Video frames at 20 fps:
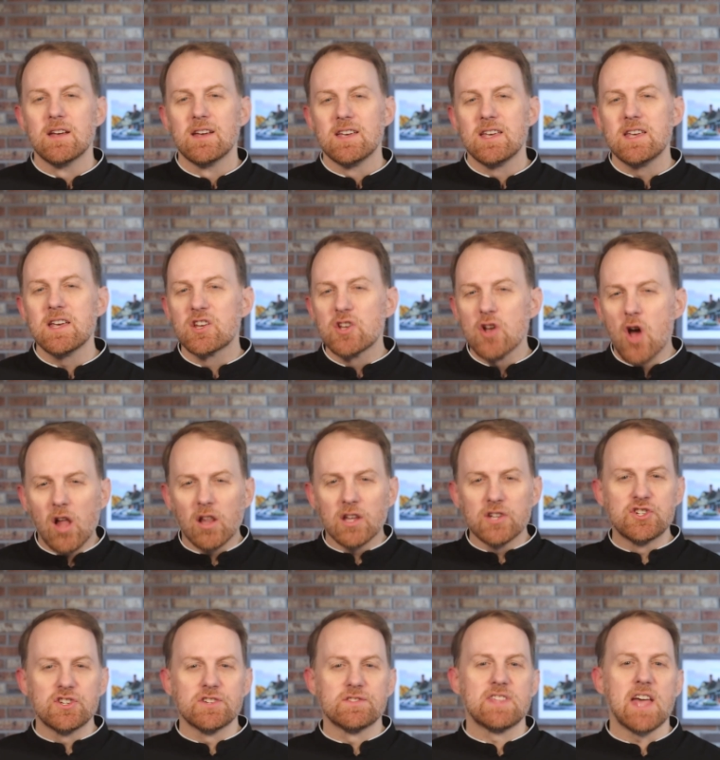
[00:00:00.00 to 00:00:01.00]
He
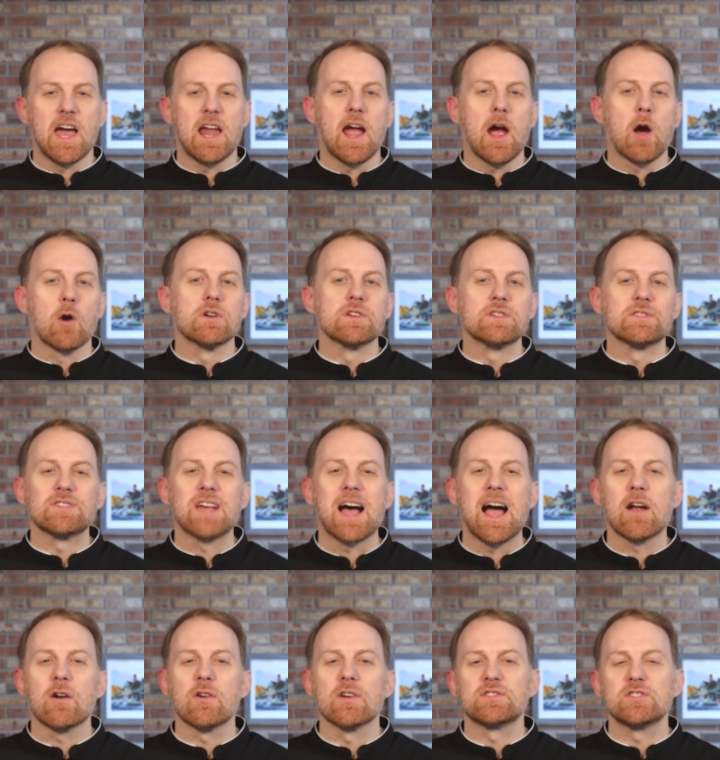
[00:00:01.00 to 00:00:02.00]
acknowledges that our
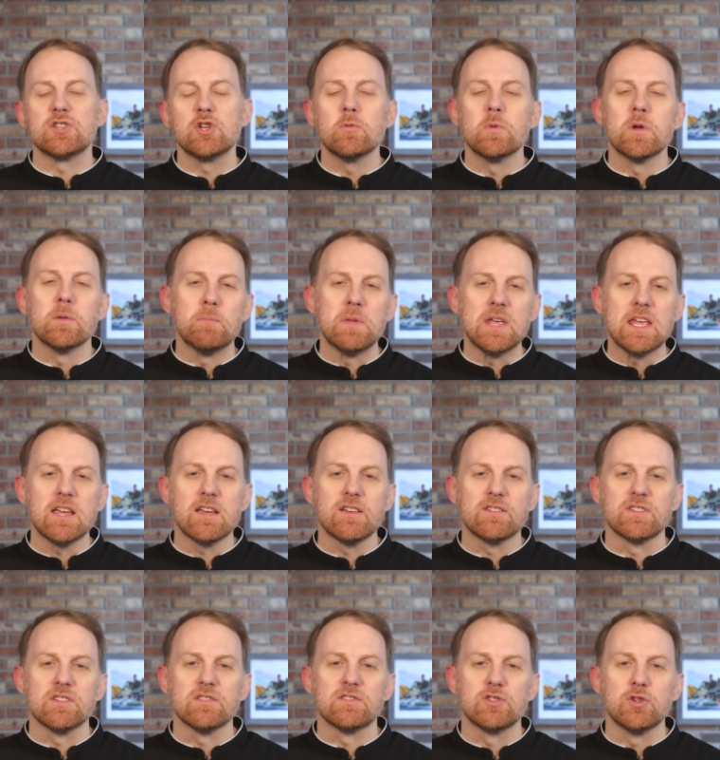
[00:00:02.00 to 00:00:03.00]
desire as human
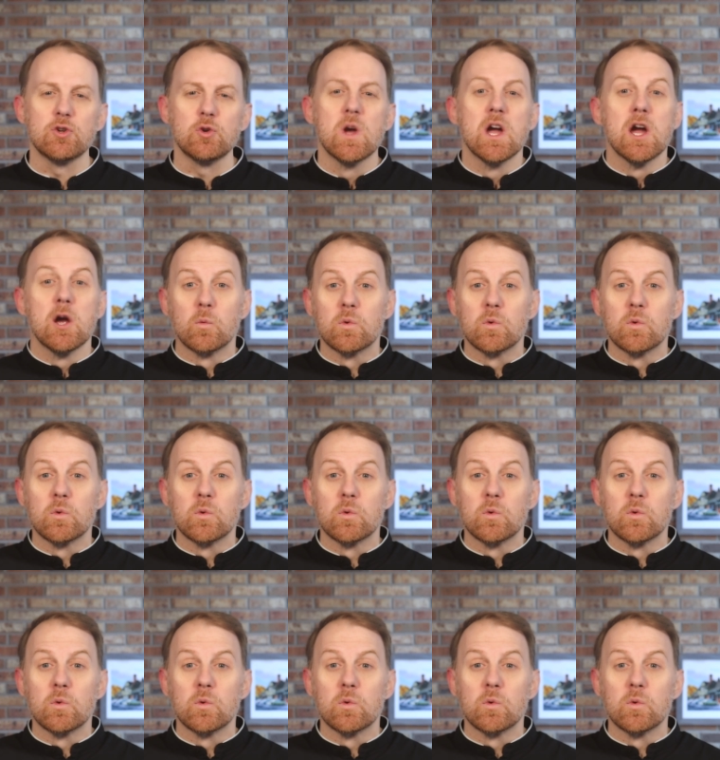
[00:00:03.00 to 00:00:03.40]
beings is to